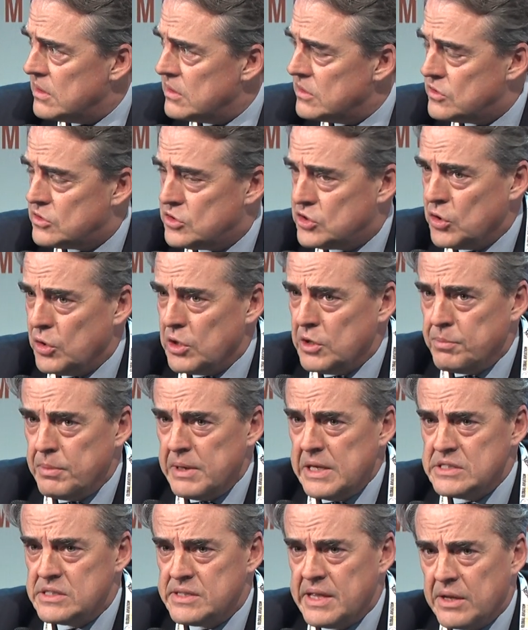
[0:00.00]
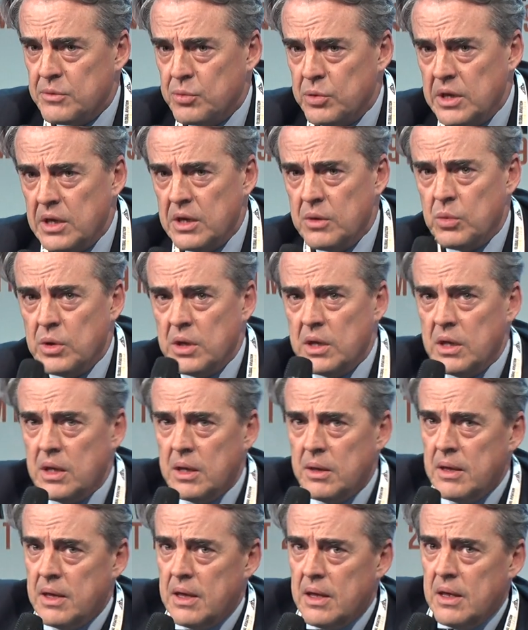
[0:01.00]
So it means that
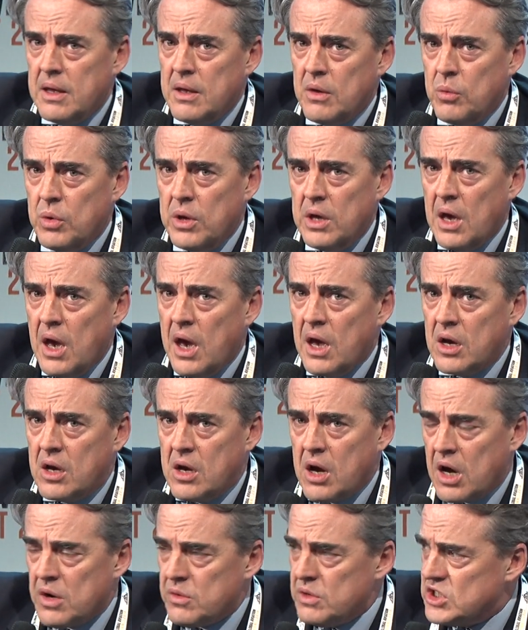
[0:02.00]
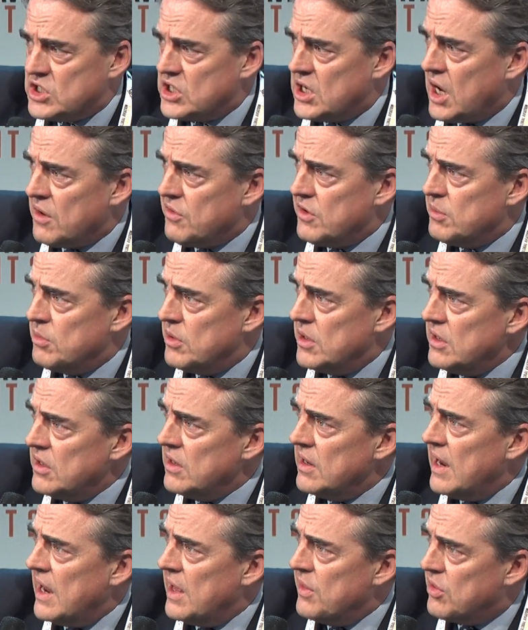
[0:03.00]
we encourage government,
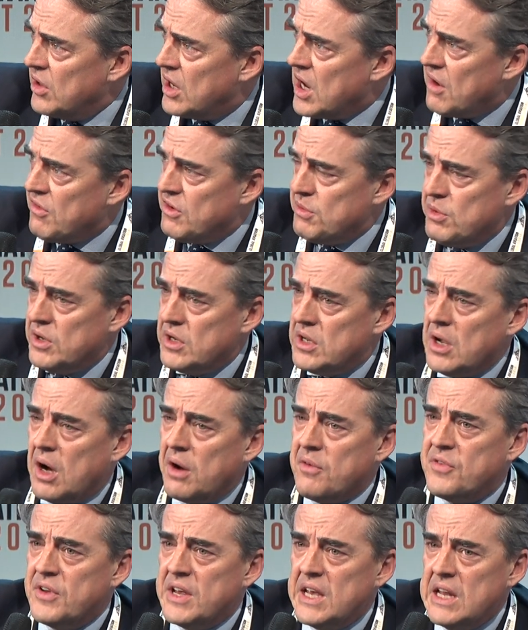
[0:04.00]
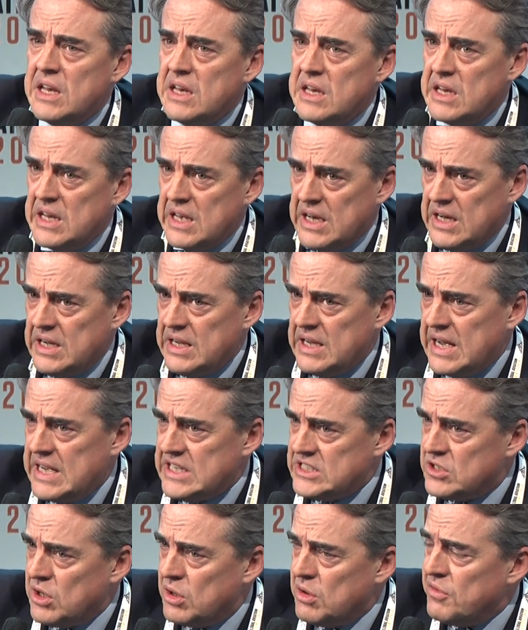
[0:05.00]
and the government of India
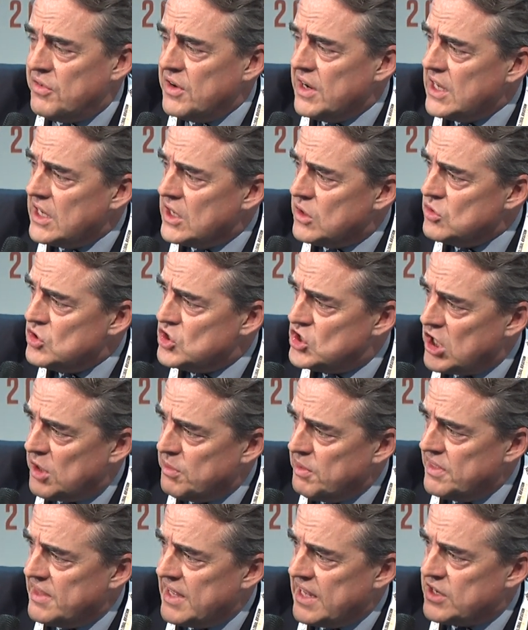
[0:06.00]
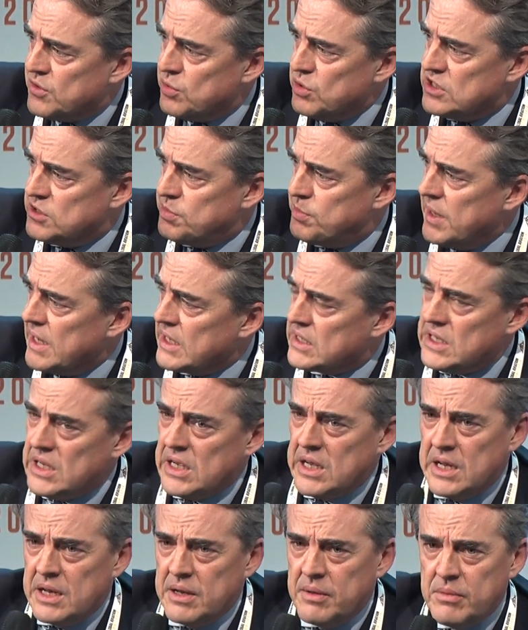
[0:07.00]
has done a very good job in that respect
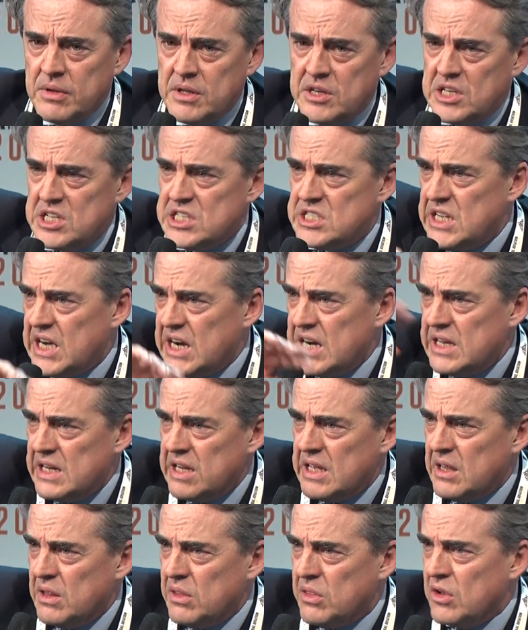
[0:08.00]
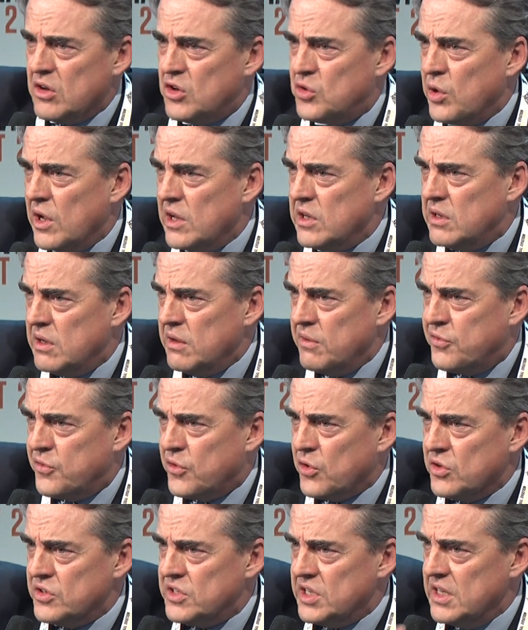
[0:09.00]
in designing the
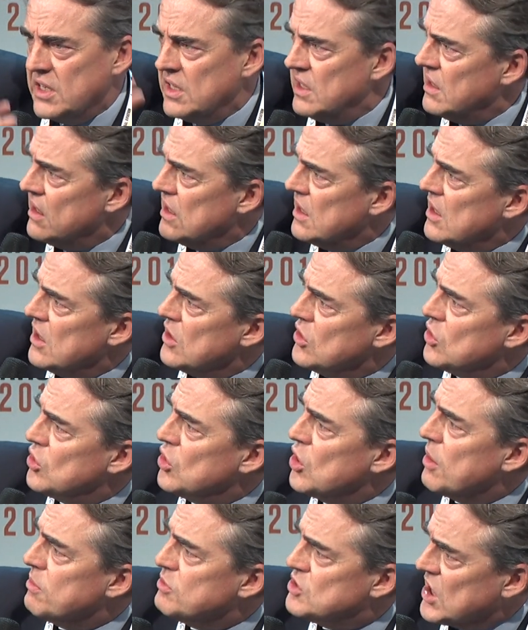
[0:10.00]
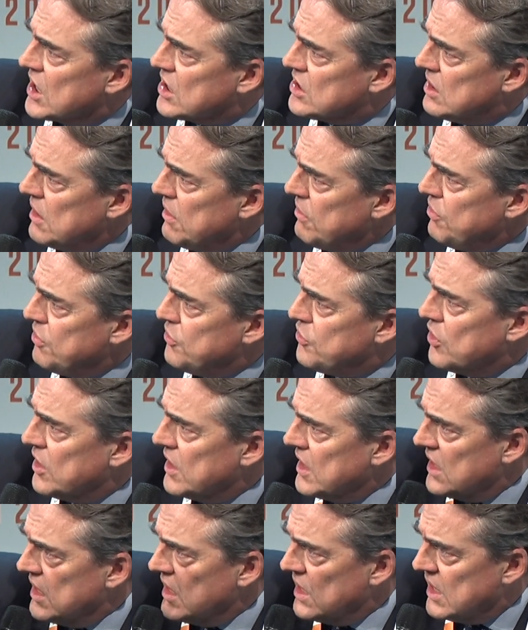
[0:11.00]
2040 objective for
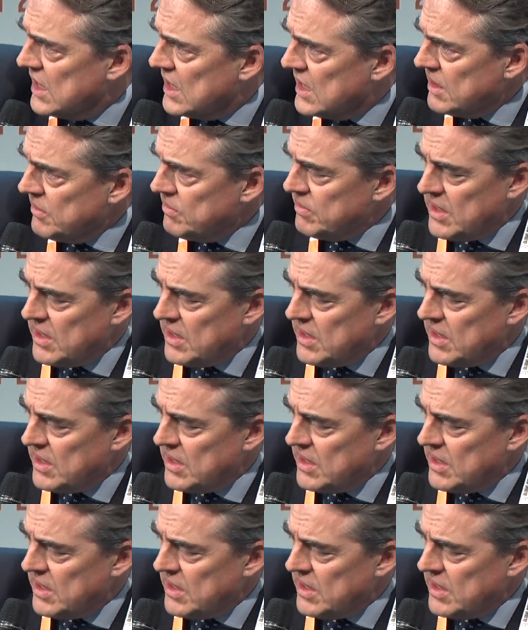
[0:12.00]
India,